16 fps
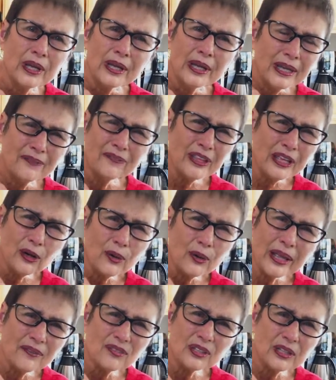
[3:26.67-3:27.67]
and if they don't
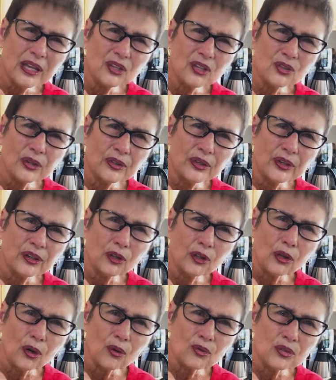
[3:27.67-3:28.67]
have stains on their
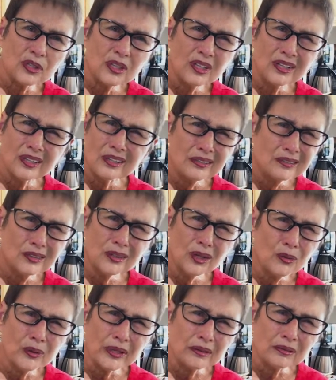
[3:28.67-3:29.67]
clothes,
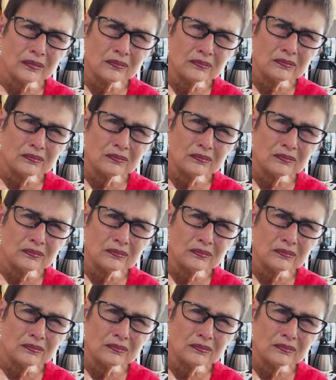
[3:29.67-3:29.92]
don't eat.